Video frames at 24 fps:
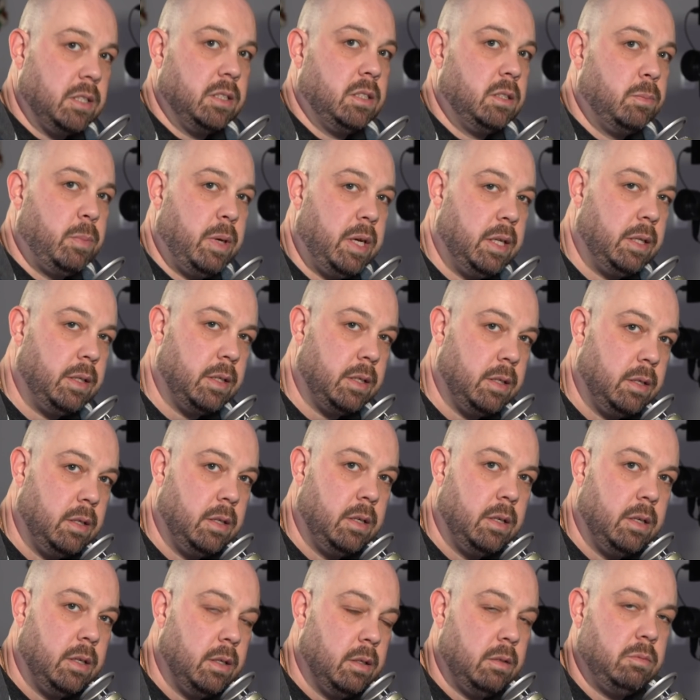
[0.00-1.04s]
can spend
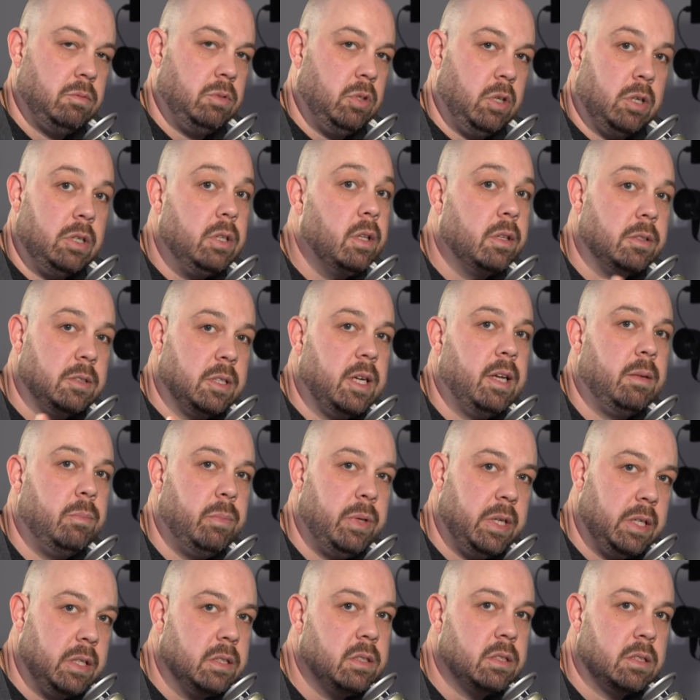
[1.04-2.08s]
another ten
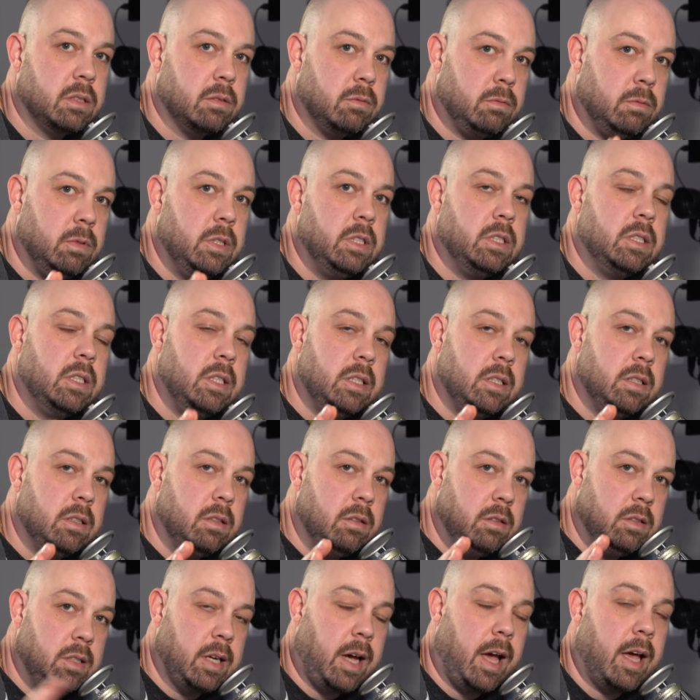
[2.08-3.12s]
minutes really
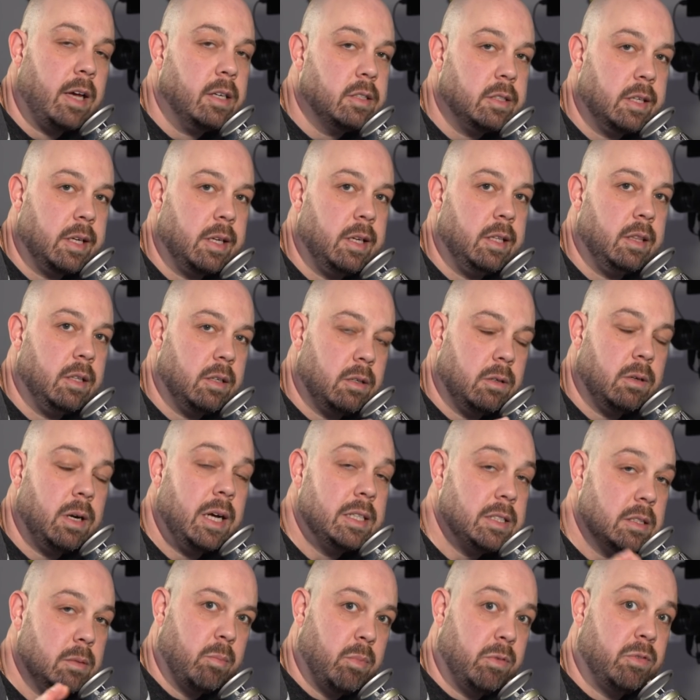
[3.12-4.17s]
dialing in the
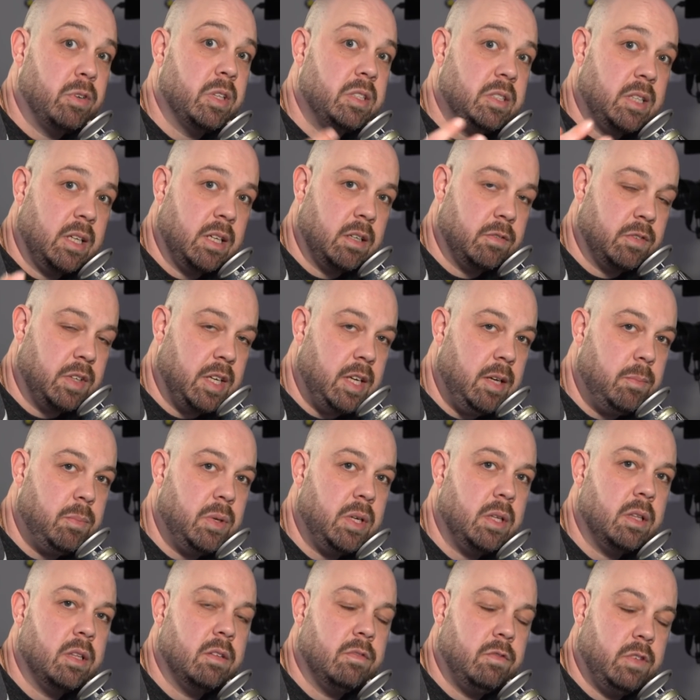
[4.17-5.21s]
horizon, but for the sake of
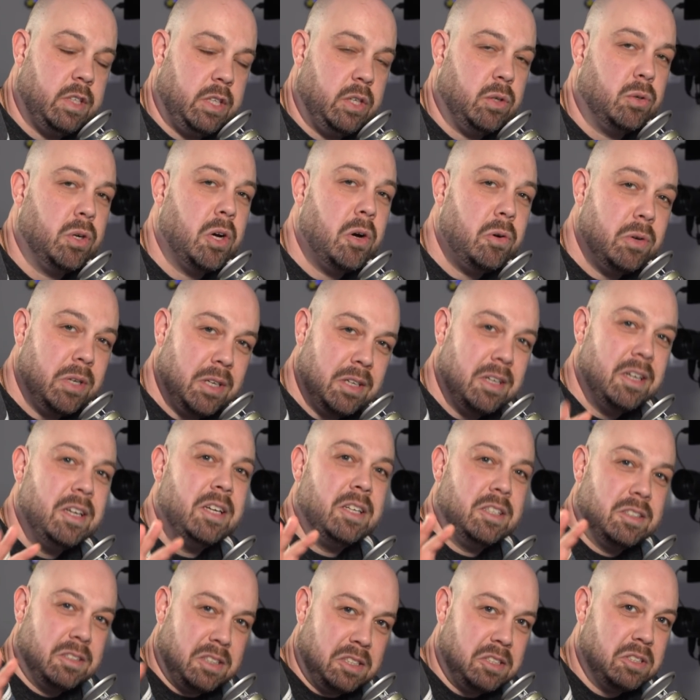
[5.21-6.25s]
keeping the video going,
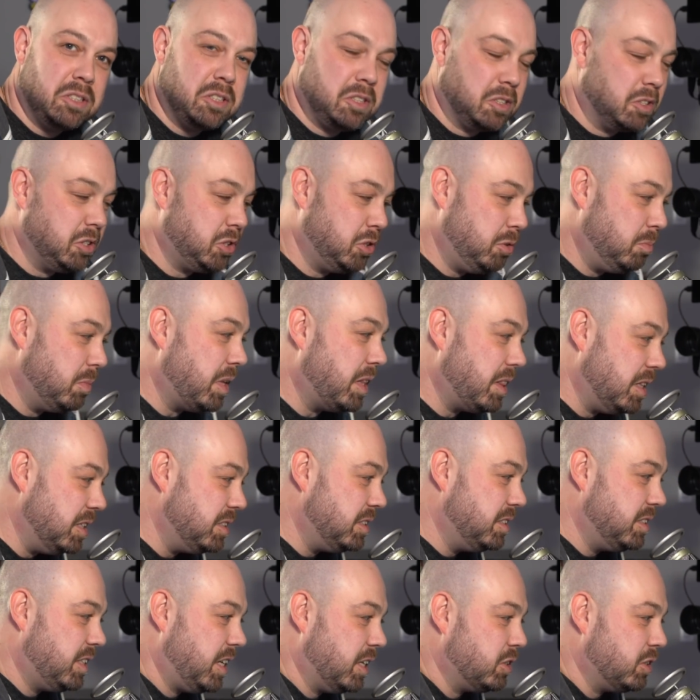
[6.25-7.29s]
let's just assume that this is